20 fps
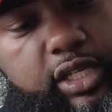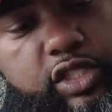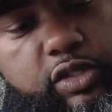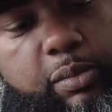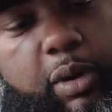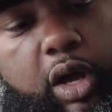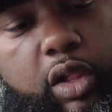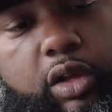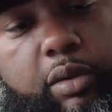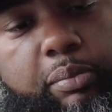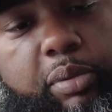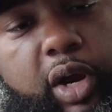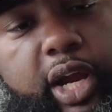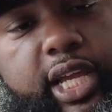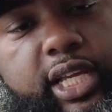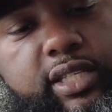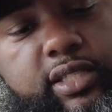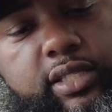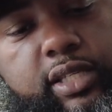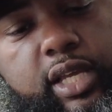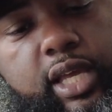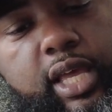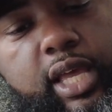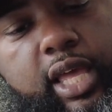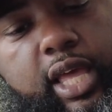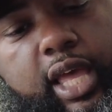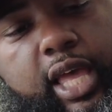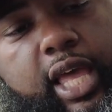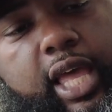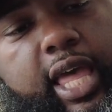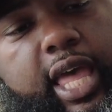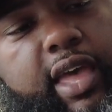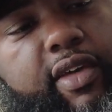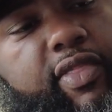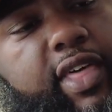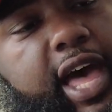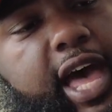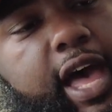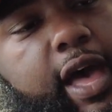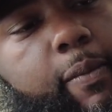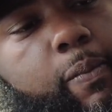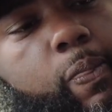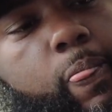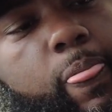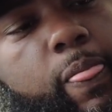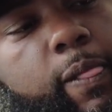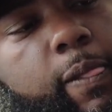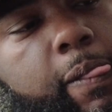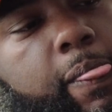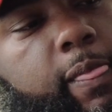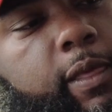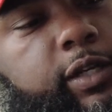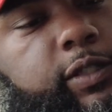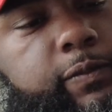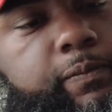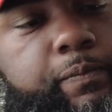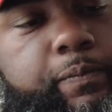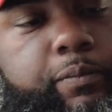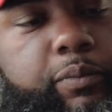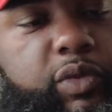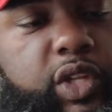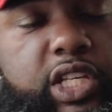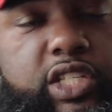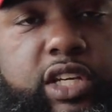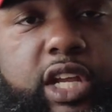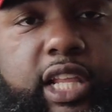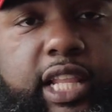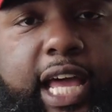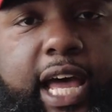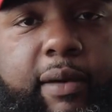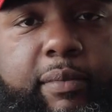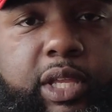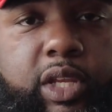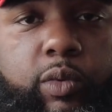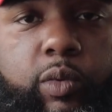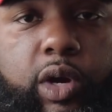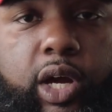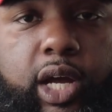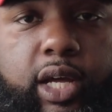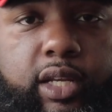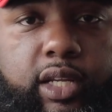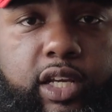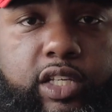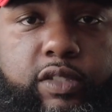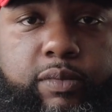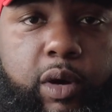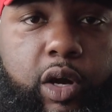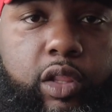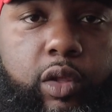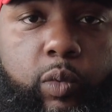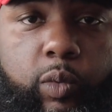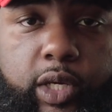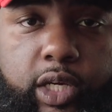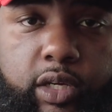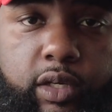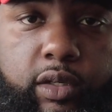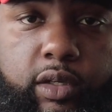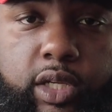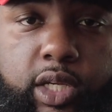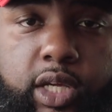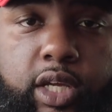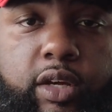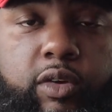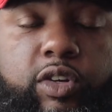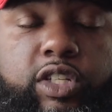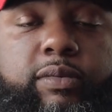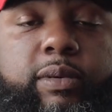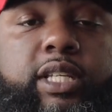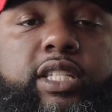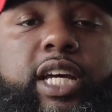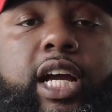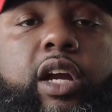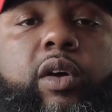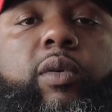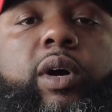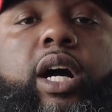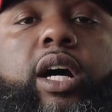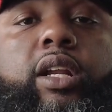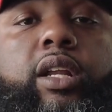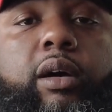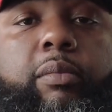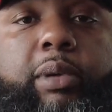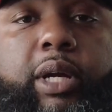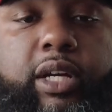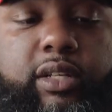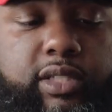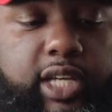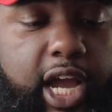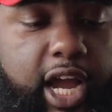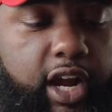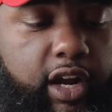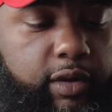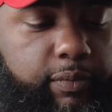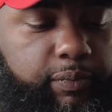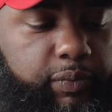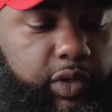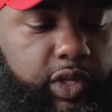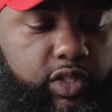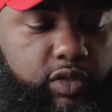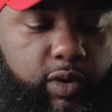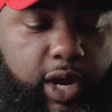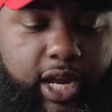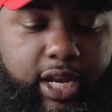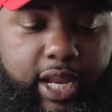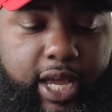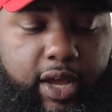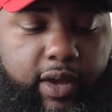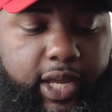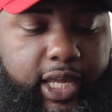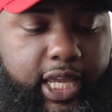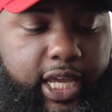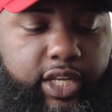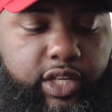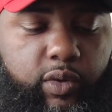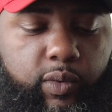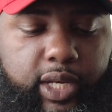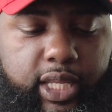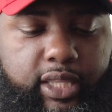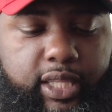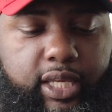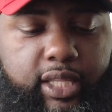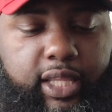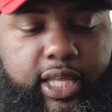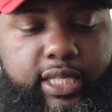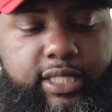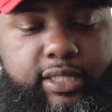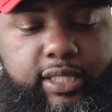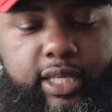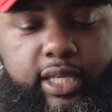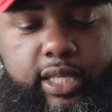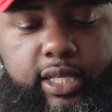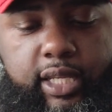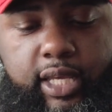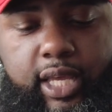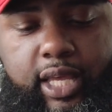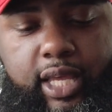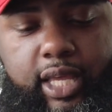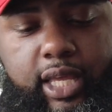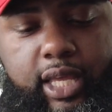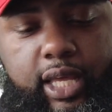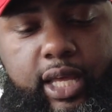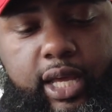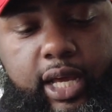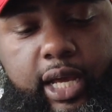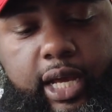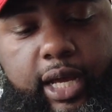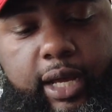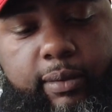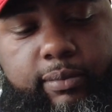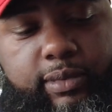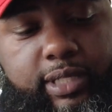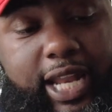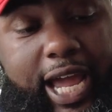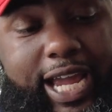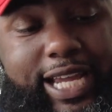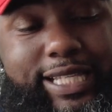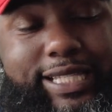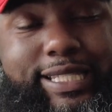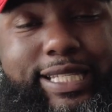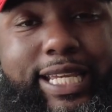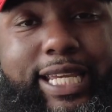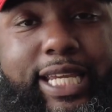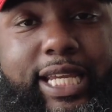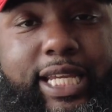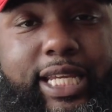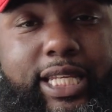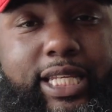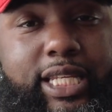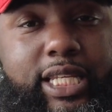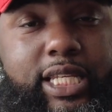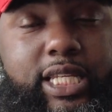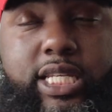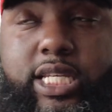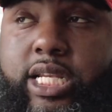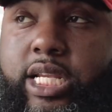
smaller brakes, and that is going to allow me to run a smaller wheel, which means I can run a bigger tire. Because right now I can't do anything less than 19.